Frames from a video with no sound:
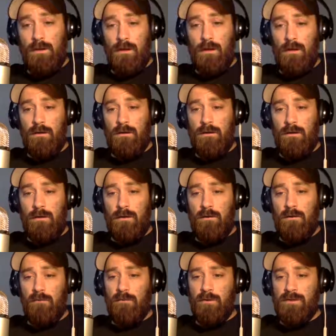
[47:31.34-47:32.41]
it
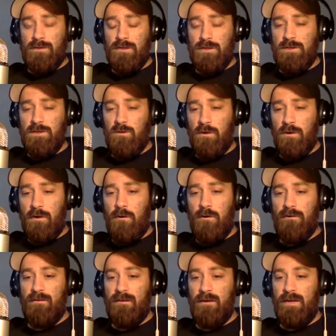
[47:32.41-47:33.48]
was such short
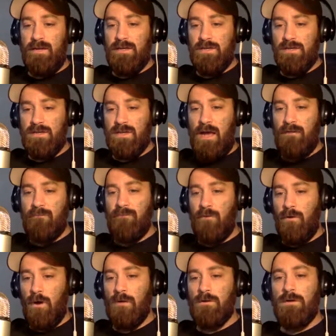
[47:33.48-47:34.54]
notice and he just had
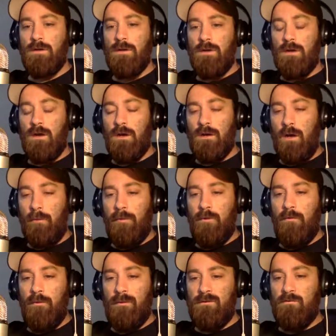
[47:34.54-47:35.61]
fought a
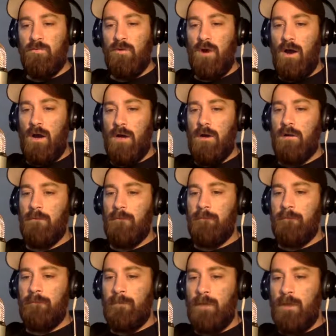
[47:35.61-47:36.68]
couple of weeks prior.
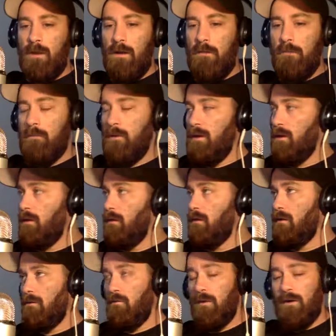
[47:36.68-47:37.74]
But
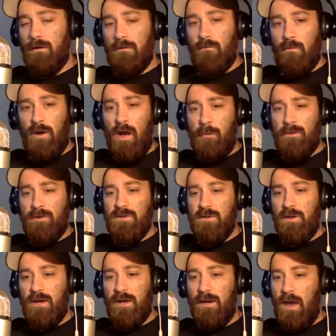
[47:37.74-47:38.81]
when
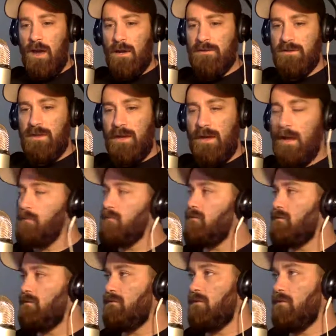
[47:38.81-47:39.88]
opportunity knocks, you got to
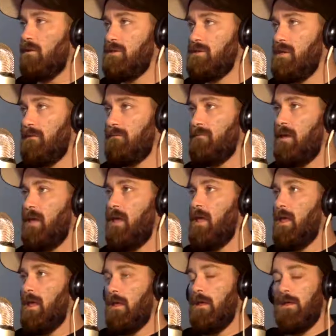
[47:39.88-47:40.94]
answer the door, Jeff,
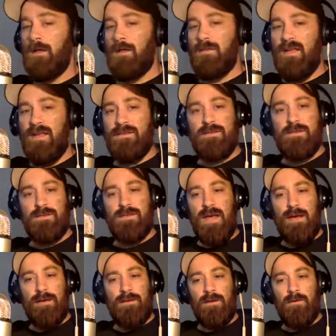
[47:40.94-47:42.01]
and that's
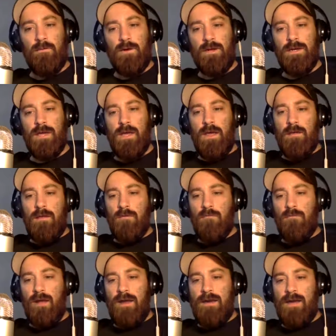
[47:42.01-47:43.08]
exactly what the
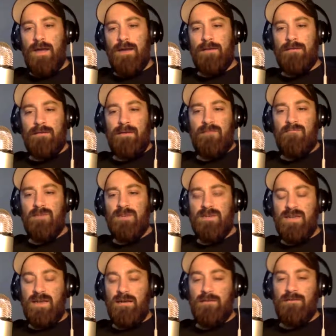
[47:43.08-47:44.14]
redneck Dave
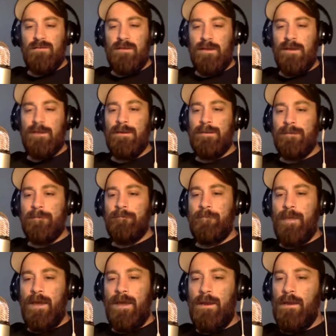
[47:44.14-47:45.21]
Mundell did.
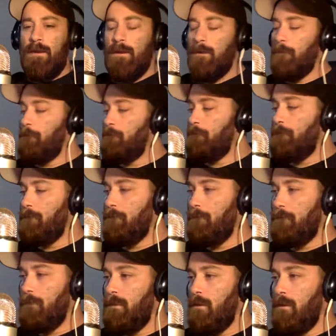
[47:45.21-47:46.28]
And
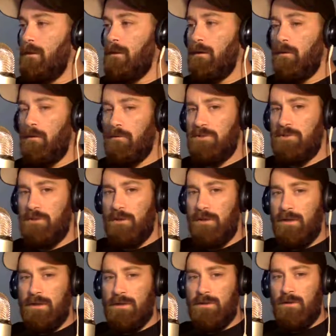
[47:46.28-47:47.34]
I'm sure
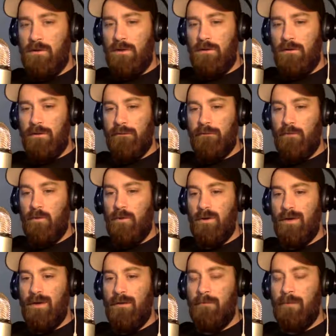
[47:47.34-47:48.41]
he's already looking forward
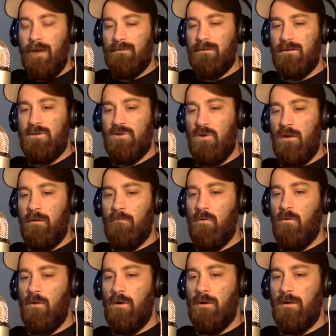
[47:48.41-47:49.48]
to getting back to the drawing
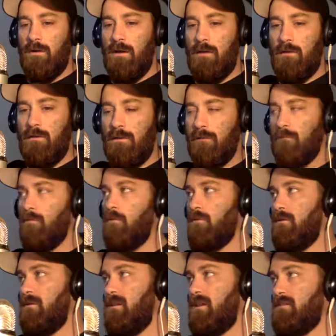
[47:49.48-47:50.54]
board and looking forward
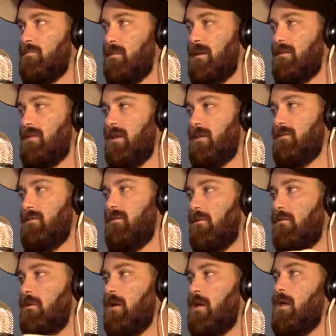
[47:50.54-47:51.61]
to the next big thing.
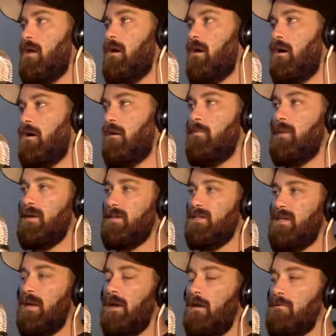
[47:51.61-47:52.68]
So a big
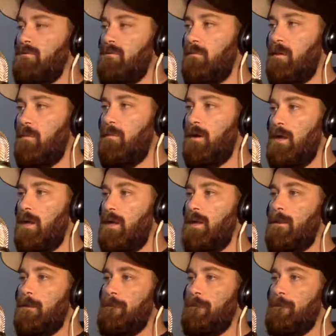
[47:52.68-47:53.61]
shout out to my buddy